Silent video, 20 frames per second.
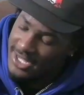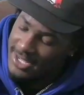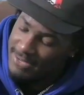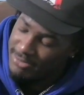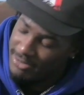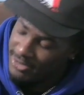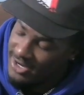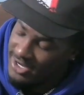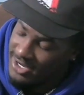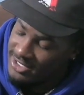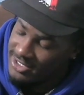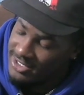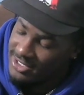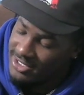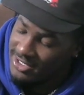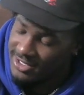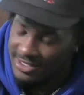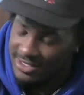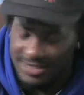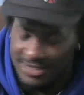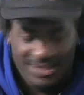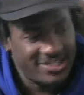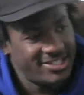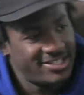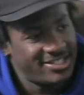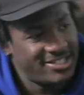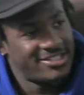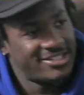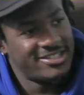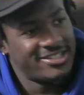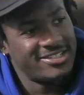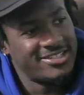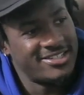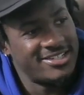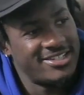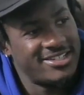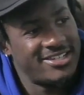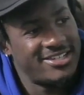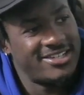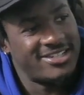sniper. right there. Yeah. yeah,
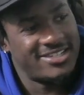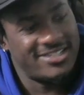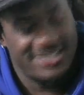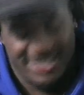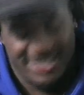I had have to get